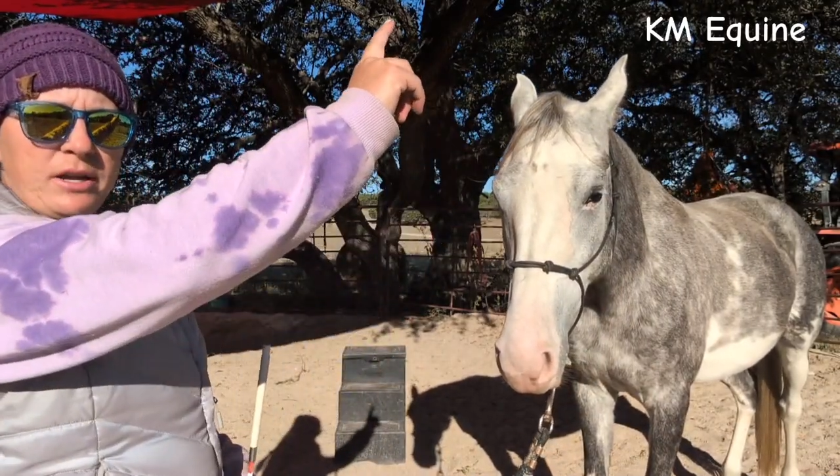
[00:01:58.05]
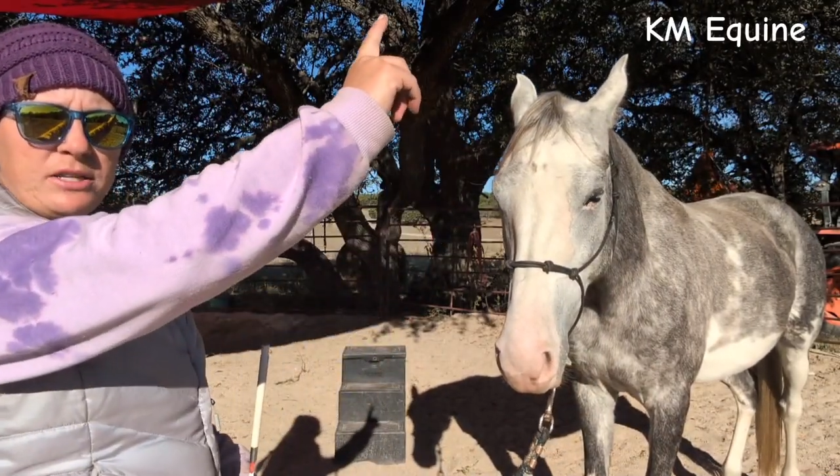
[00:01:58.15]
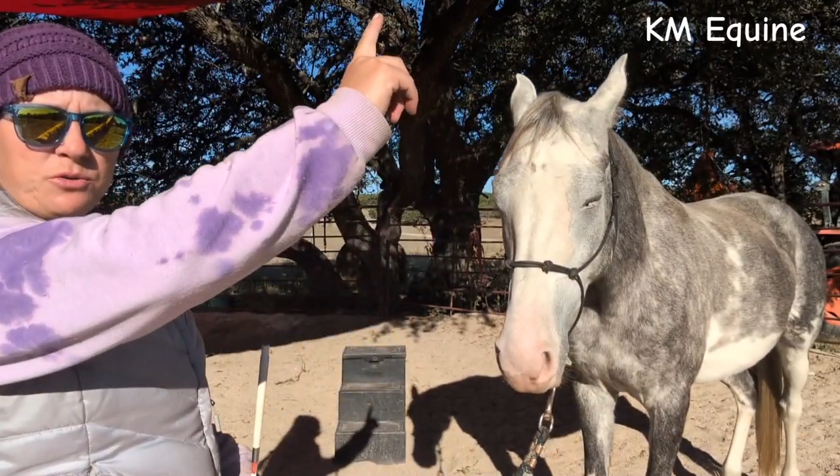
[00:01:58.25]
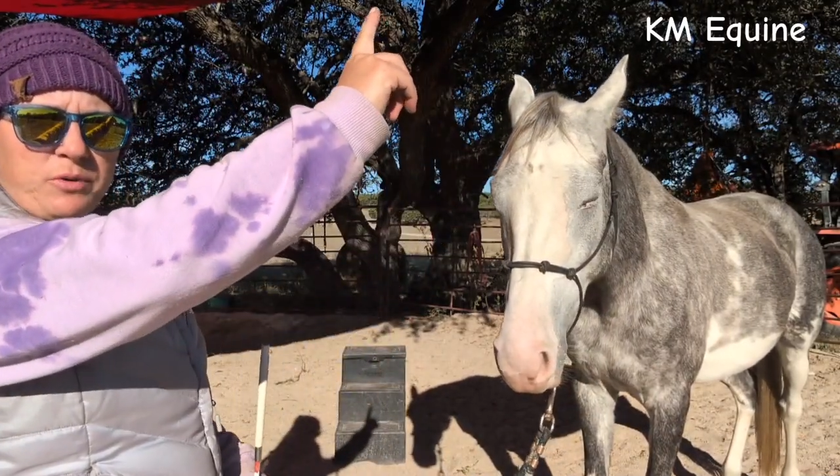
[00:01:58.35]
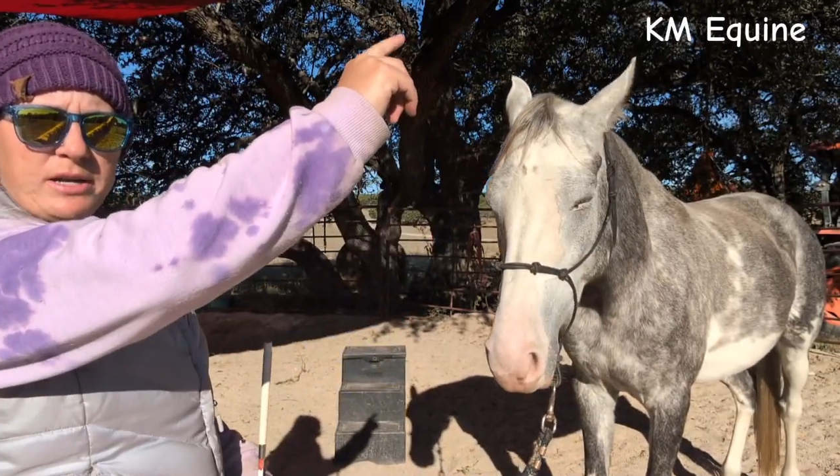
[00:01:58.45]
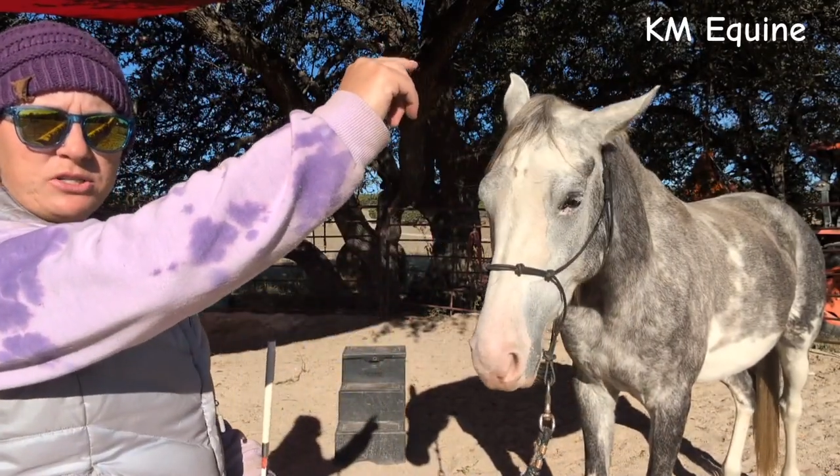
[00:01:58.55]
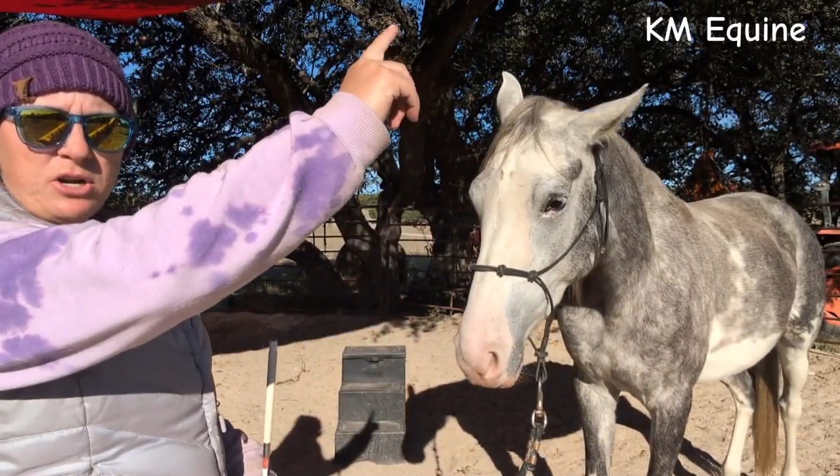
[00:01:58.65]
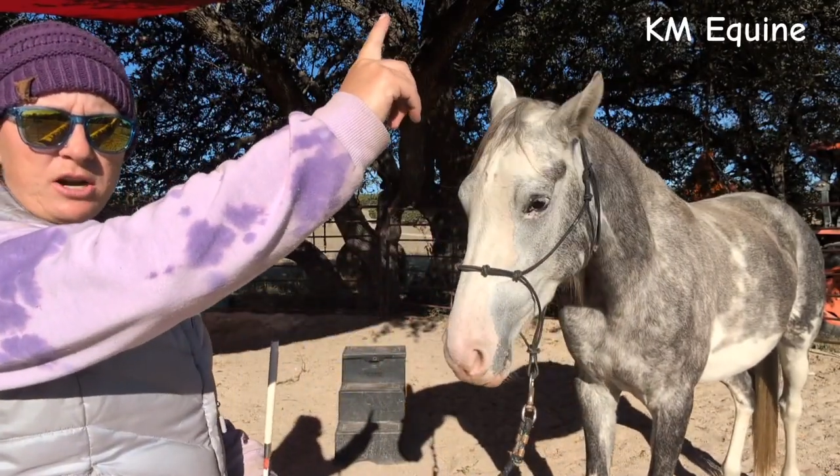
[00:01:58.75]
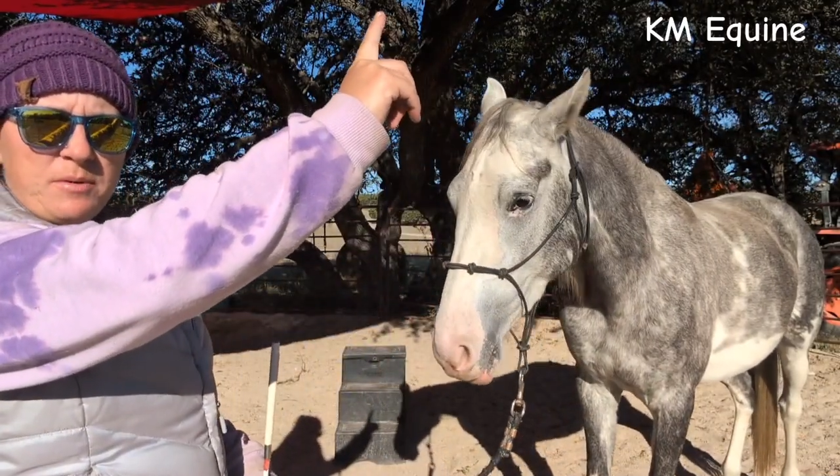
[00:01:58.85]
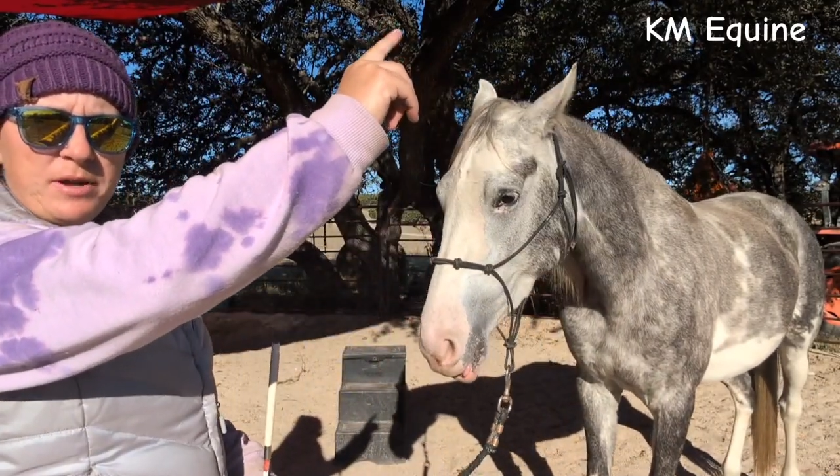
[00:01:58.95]
it's a raised
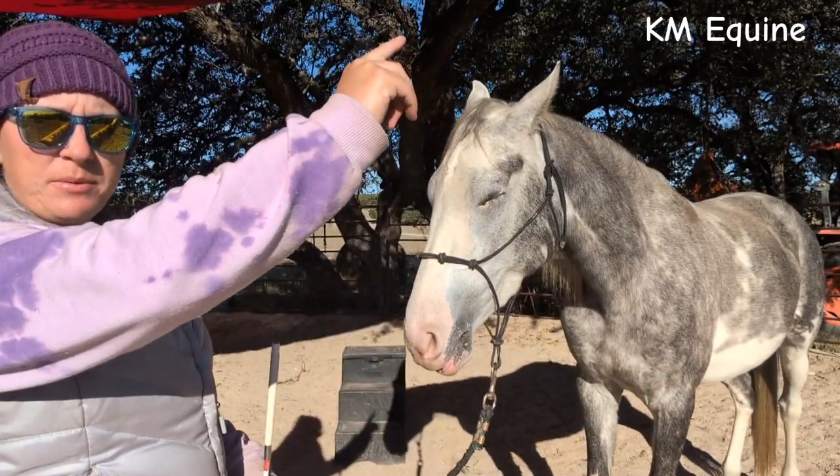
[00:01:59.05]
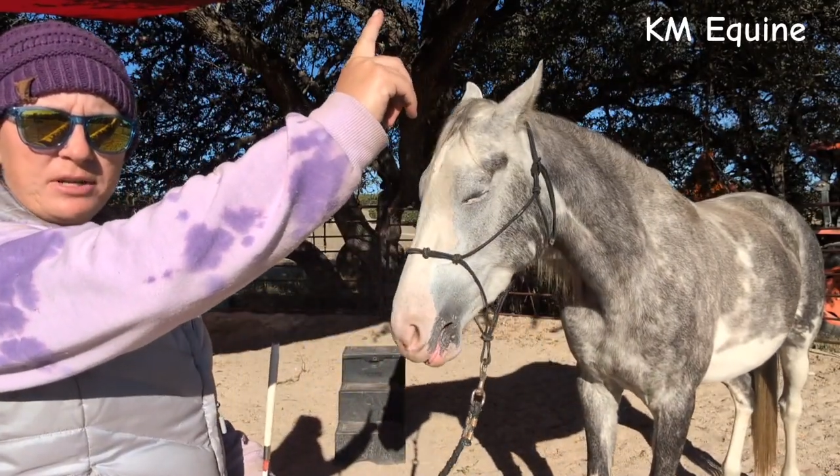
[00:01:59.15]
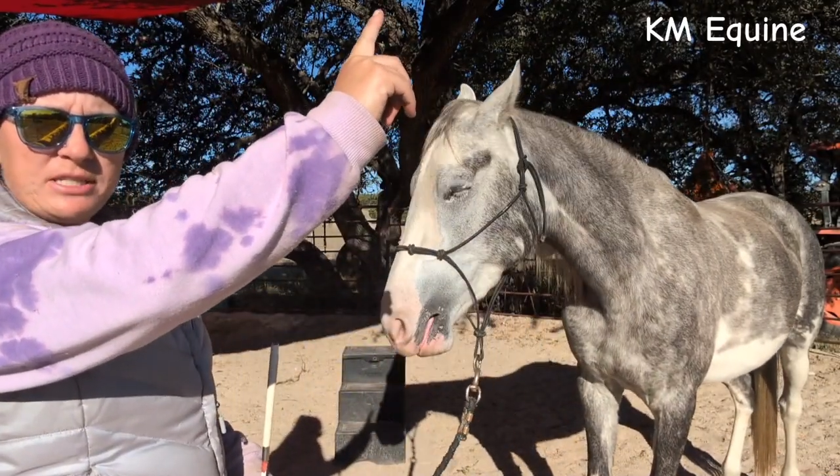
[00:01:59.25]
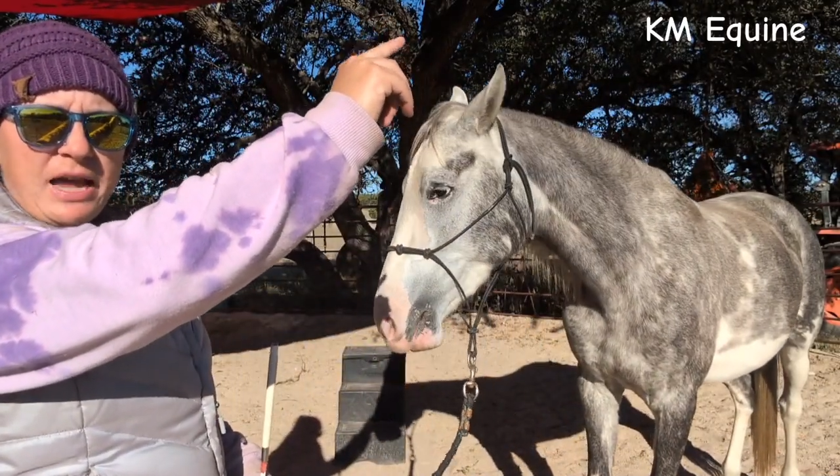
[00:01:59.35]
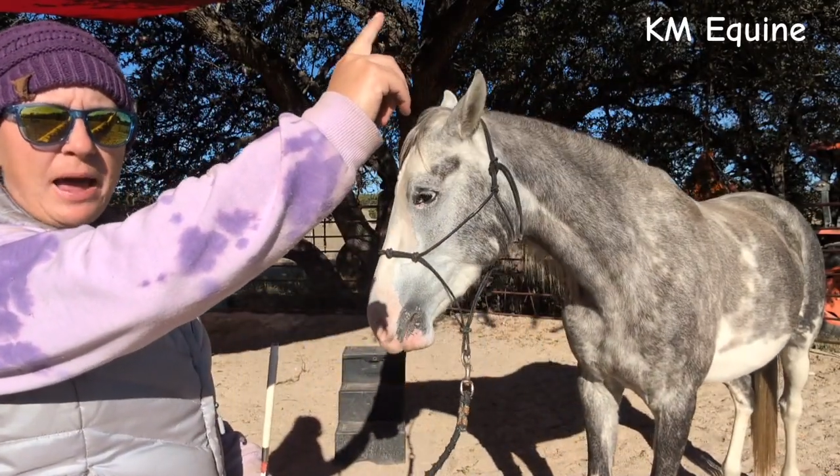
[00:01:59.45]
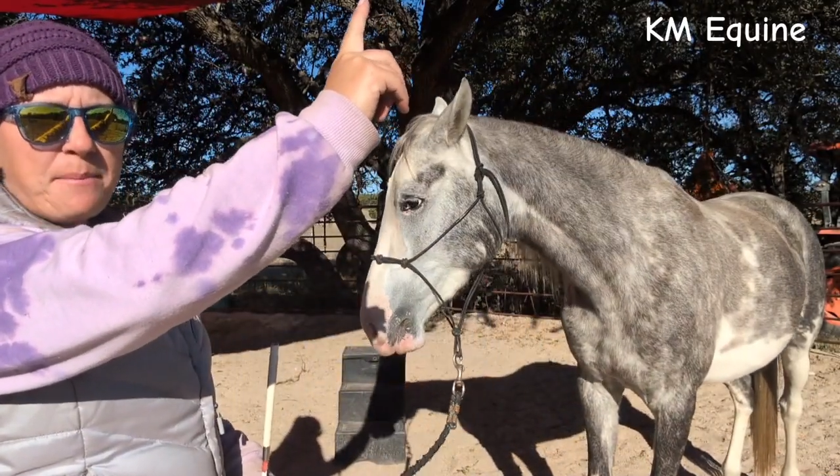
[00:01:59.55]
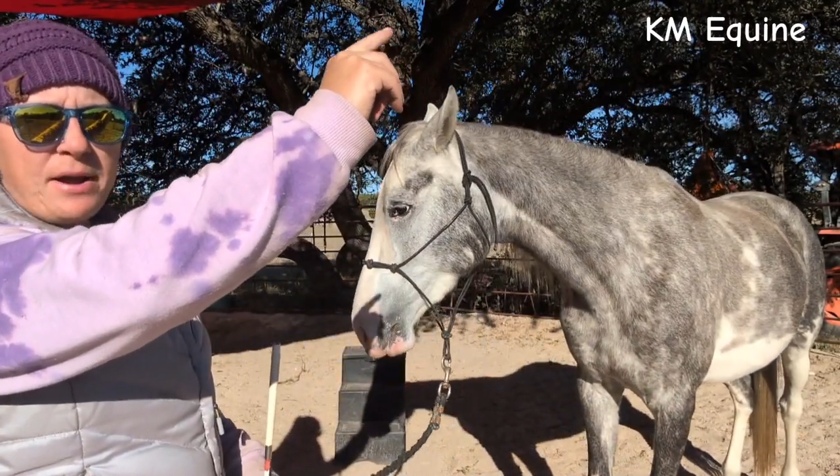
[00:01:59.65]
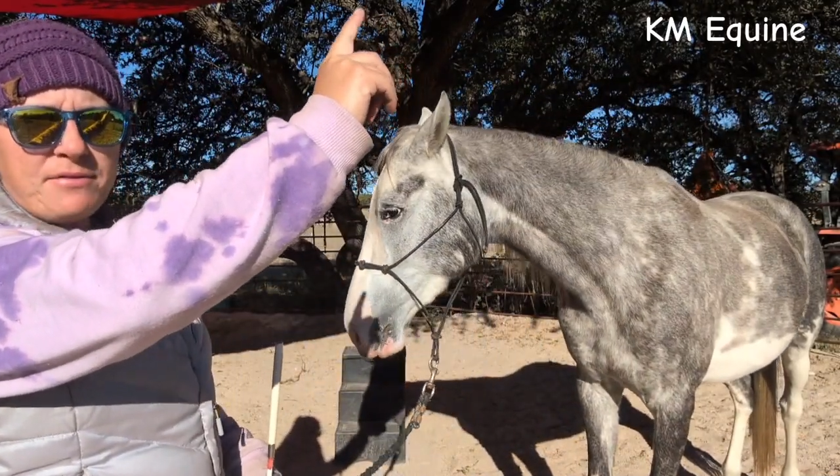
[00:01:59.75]
arm, and I'm going to tap my